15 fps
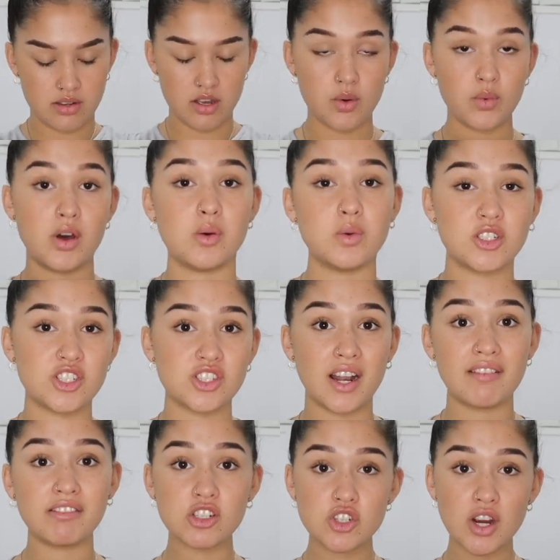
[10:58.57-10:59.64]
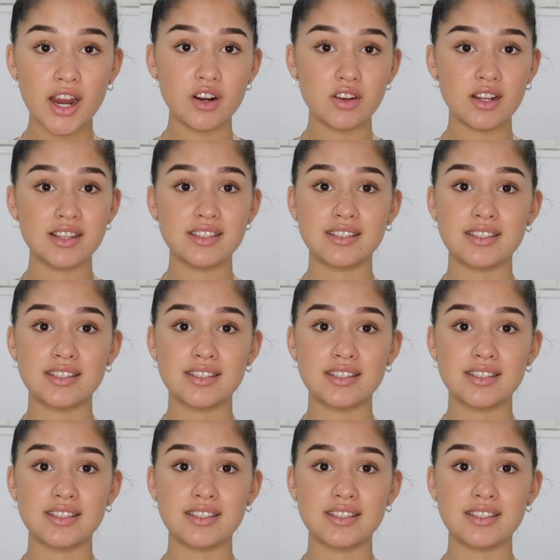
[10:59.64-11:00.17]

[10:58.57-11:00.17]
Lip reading: Oh well, we're just gonna have to try it on and